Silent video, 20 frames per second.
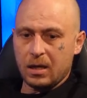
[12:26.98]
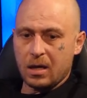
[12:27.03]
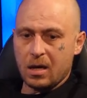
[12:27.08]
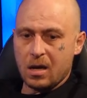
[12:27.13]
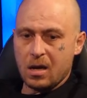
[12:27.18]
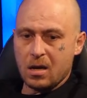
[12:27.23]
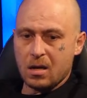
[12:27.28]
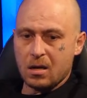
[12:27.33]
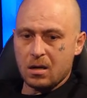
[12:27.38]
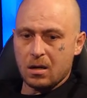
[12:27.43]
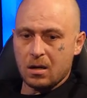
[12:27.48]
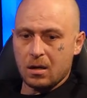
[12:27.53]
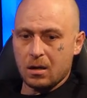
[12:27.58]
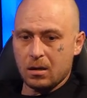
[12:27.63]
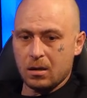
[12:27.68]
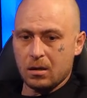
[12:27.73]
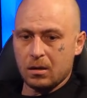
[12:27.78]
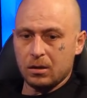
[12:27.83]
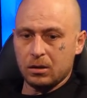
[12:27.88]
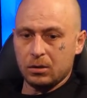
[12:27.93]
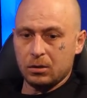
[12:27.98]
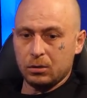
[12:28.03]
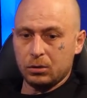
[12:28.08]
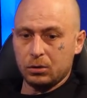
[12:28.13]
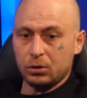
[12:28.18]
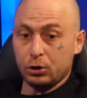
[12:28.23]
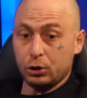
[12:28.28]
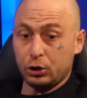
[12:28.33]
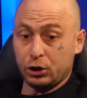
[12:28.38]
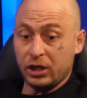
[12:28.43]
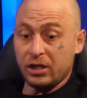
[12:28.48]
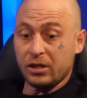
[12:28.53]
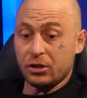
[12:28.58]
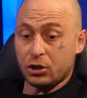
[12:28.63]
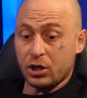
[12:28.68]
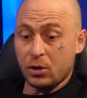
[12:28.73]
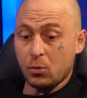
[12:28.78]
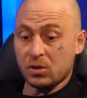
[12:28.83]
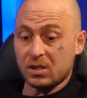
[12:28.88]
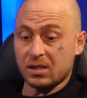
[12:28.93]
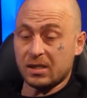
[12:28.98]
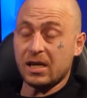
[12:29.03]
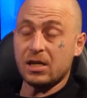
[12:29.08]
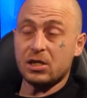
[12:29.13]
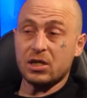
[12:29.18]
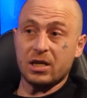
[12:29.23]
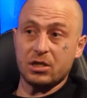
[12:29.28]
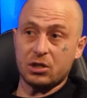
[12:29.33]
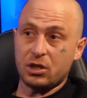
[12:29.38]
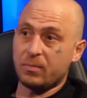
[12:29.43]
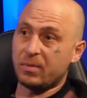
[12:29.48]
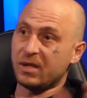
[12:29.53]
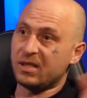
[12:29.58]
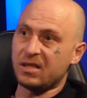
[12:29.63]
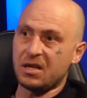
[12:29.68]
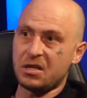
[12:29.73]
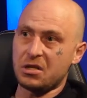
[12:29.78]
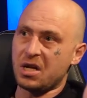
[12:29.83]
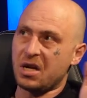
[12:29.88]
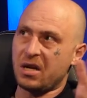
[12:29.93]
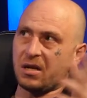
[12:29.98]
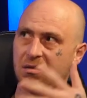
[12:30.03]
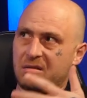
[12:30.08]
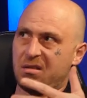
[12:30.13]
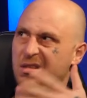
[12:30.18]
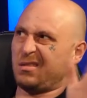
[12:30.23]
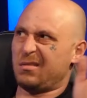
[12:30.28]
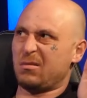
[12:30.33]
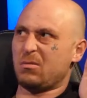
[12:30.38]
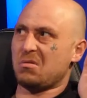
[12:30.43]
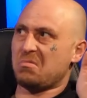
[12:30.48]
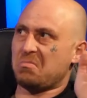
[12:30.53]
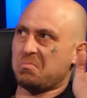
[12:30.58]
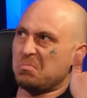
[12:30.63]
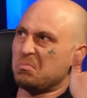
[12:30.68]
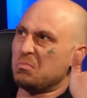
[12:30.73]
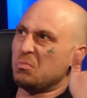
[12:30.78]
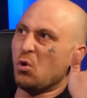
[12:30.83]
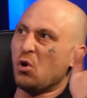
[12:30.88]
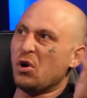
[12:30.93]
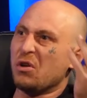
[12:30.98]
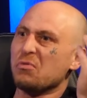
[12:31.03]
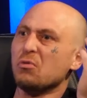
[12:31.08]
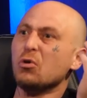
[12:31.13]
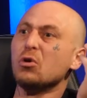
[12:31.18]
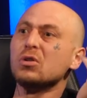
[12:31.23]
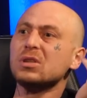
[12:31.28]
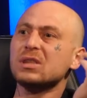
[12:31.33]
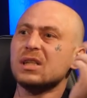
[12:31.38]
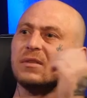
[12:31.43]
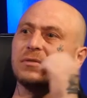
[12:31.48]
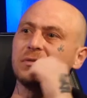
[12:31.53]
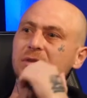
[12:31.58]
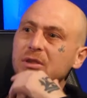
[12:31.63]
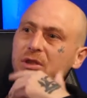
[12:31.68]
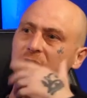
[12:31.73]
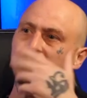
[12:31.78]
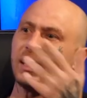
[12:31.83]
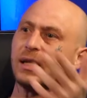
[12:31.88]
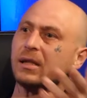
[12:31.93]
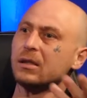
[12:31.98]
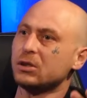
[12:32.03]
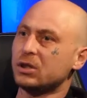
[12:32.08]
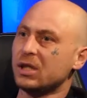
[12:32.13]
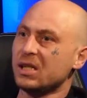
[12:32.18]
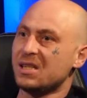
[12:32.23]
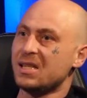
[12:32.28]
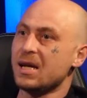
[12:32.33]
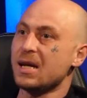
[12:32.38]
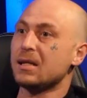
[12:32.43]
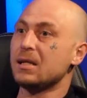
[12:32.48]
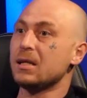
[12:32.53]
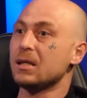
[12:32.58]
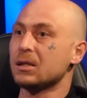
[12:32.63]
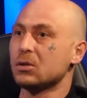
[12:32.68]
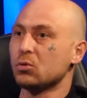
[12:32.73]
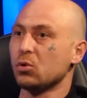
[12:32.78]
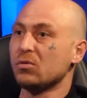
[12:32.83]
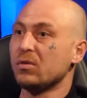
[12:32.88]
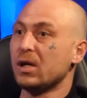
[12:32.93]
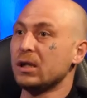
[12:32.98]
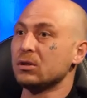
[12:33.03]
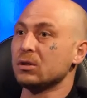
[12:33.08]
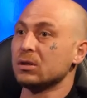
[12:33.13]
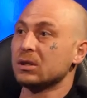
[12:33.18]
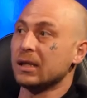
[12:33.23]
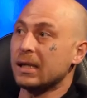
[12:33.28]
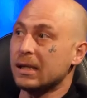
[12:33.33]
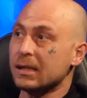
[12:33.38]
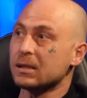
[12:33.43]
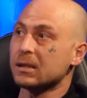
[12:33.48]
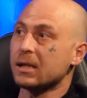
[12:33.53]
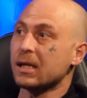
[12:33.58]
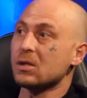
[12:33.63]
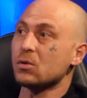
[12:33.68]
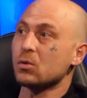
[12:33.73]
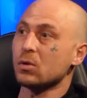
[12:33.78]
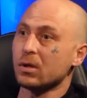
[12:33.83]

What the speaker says: and she was a DJ. She'd been DJing since like 94 or something. She had Technics 1200. So that's